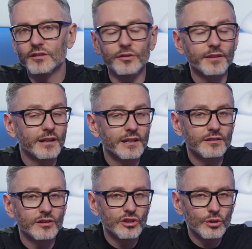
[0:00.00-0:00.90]
So there is
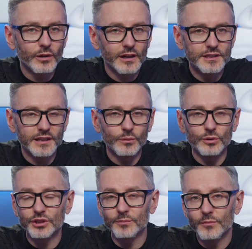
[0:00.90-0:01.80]
a new idea
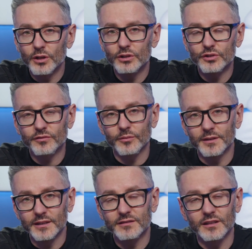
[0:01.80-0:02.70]
which emerged from
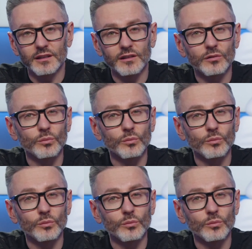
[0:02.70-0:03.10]
these studies,